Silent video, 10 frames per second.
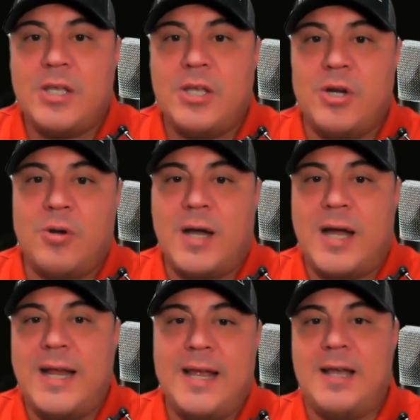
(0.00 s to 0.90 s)
you know
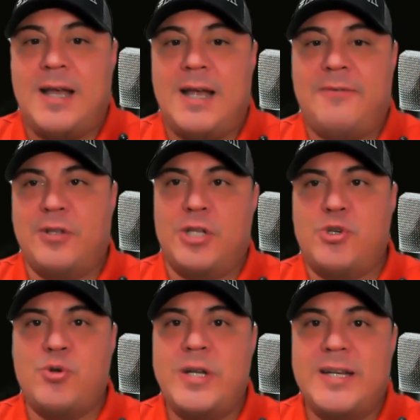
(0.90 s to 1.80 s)
i i feel
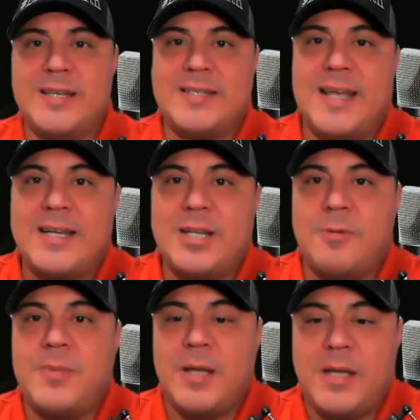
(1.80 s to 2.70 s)
a duty to stand up